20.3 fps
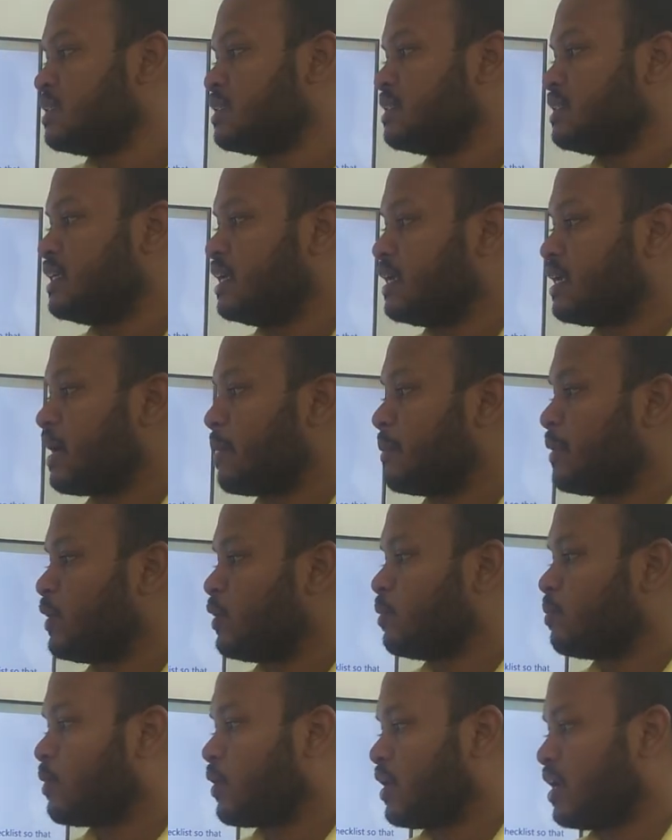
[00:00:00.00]
Then coming
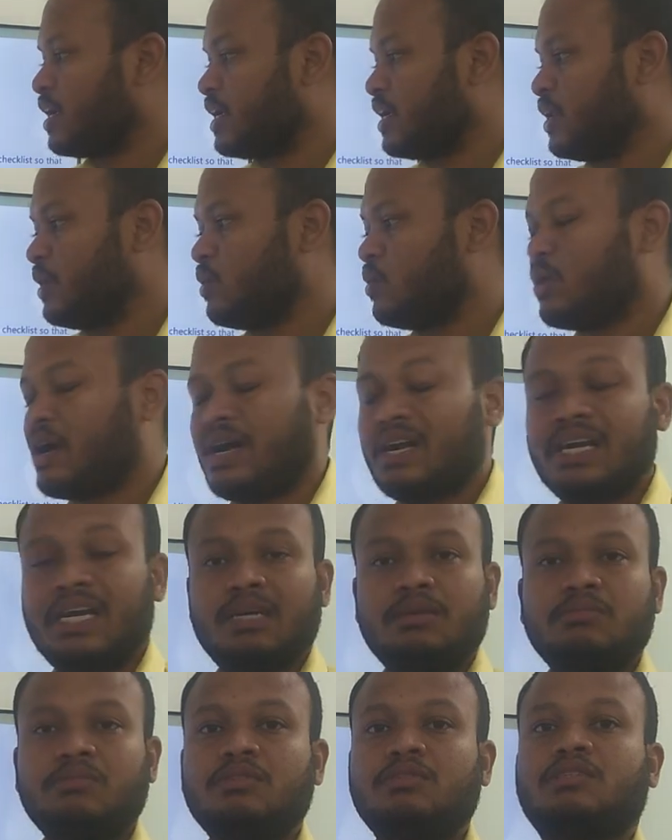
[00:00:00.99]
to protective
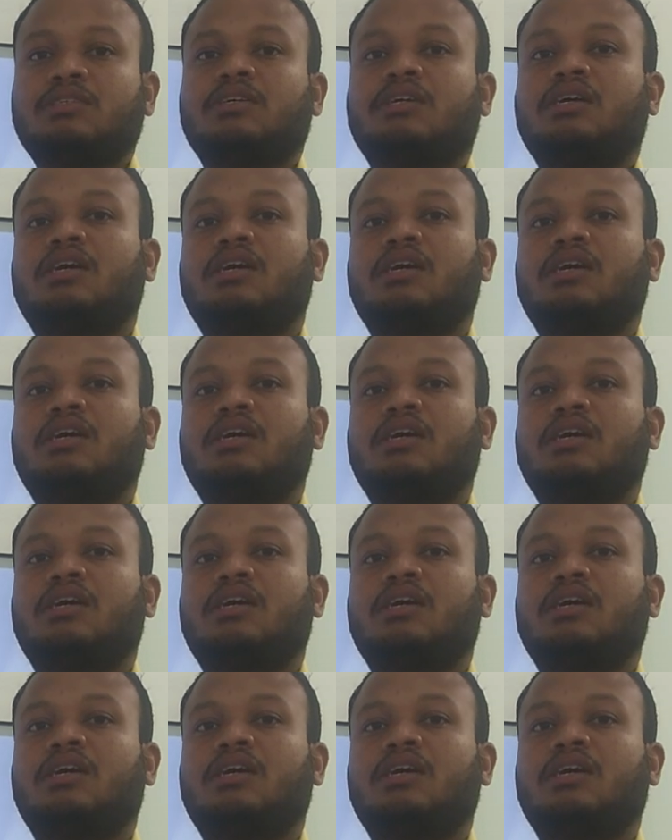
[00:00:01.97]
items,